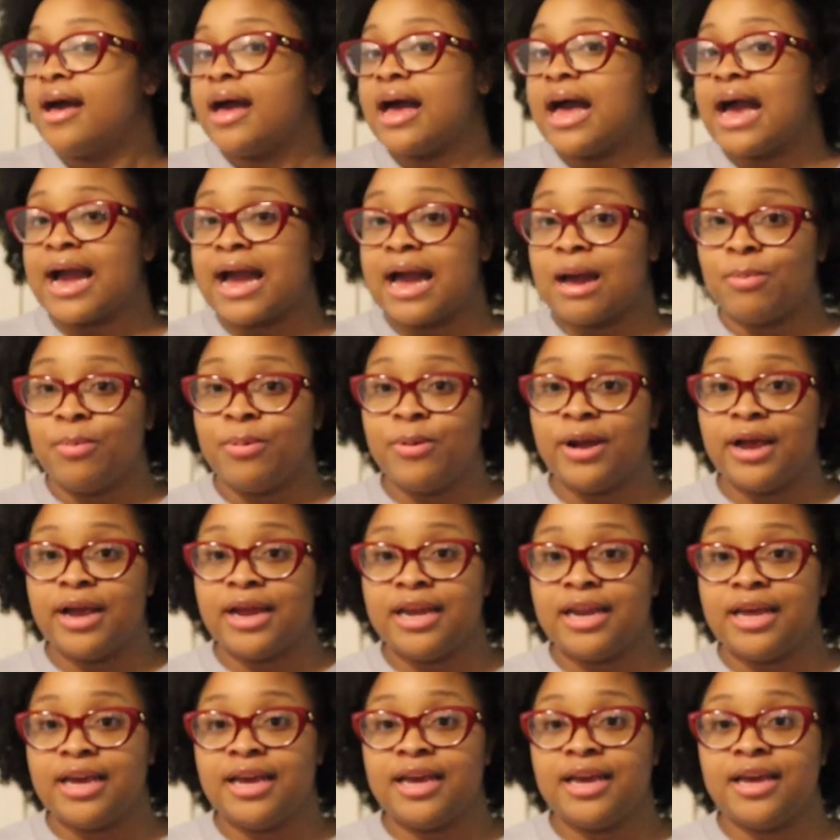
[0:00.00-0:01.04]
I got
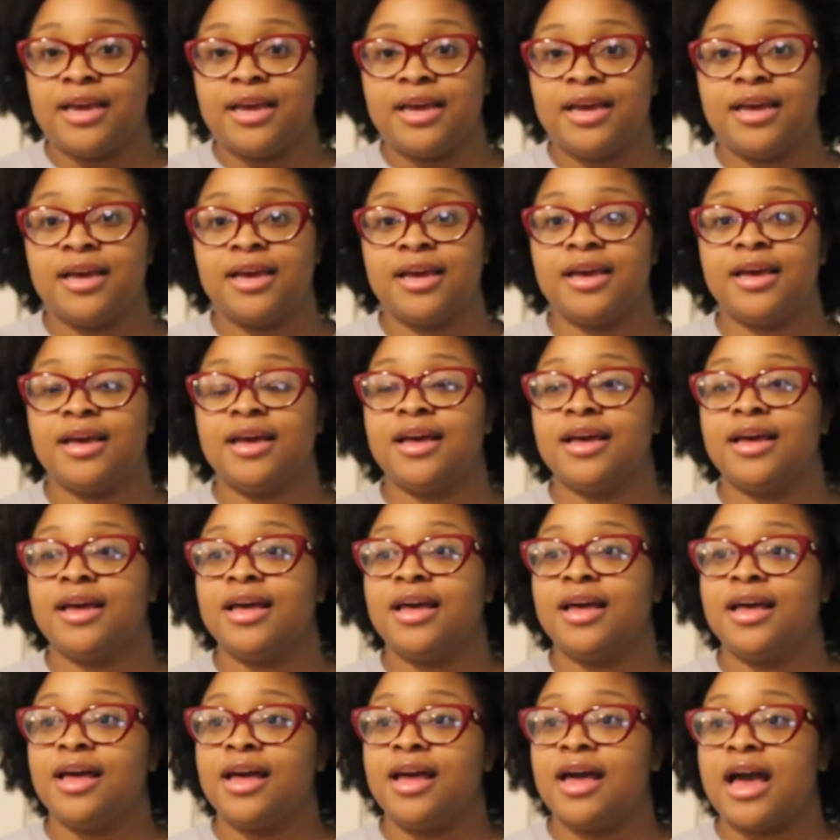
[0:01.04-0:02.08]
pregnant.
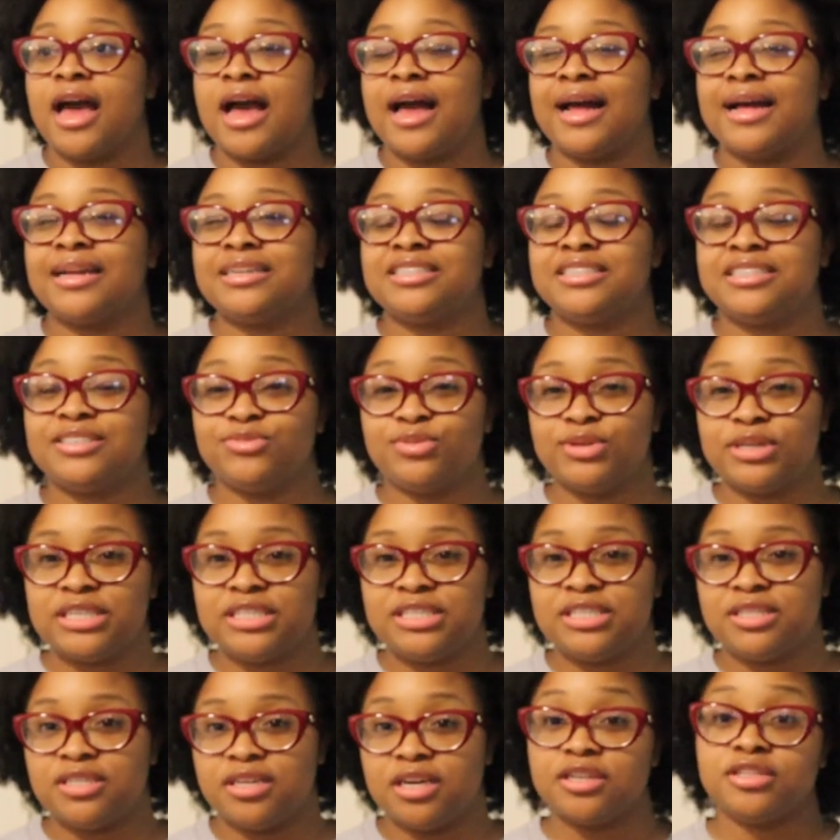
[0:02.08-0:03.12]
I just really
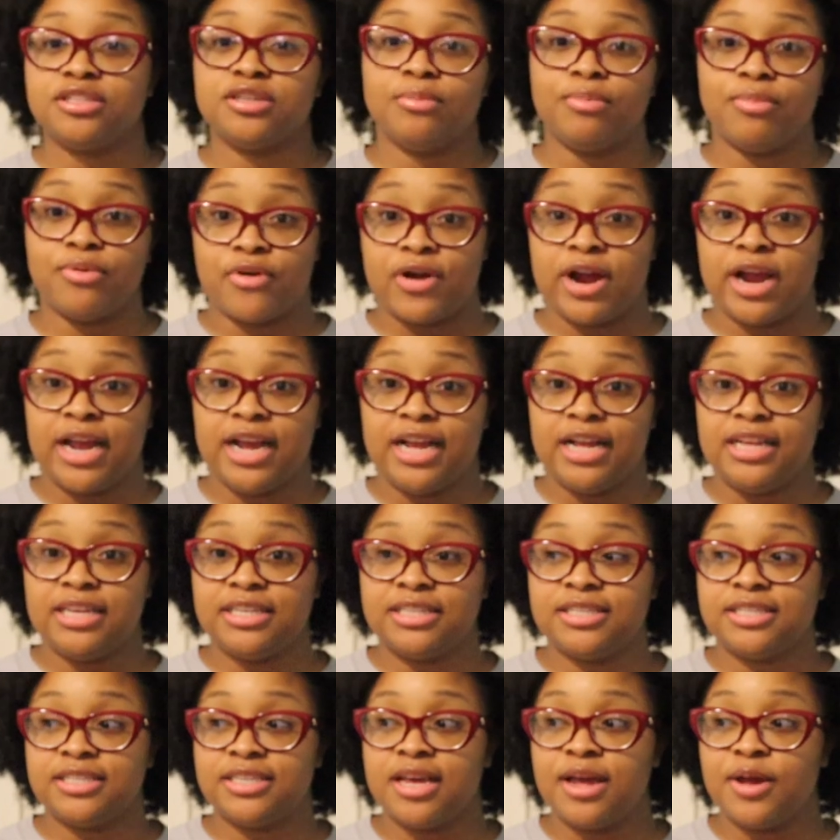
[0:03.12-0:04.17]
stuck to
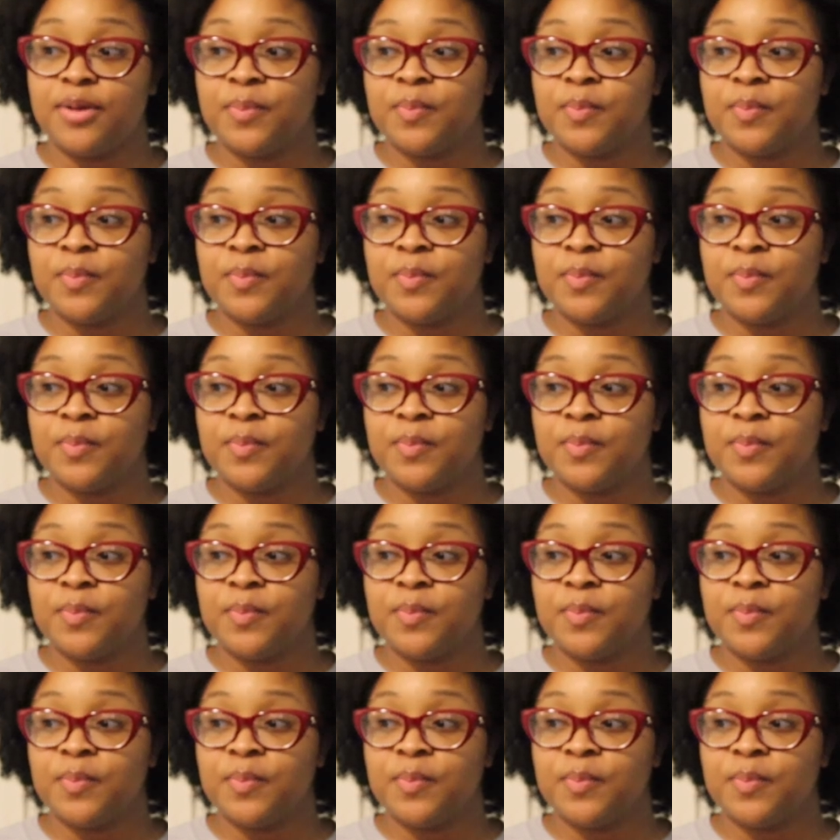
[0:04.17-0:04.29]
braids.